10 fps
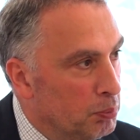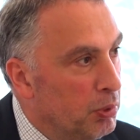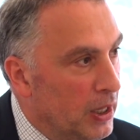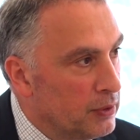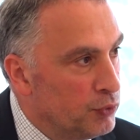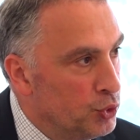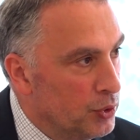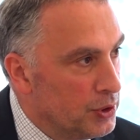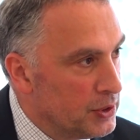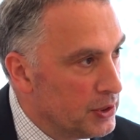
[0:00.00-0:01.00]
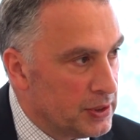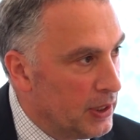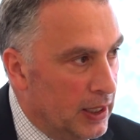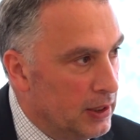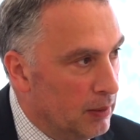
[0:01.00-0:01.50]
part of Georgian
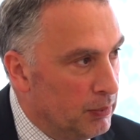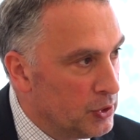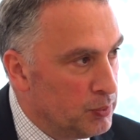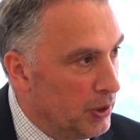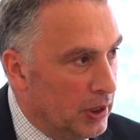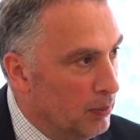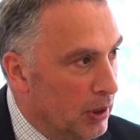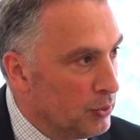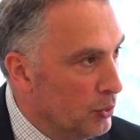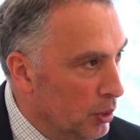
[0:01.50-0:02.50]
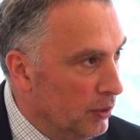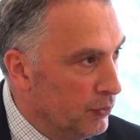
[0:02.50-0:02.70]
society, I'm not speaking about all,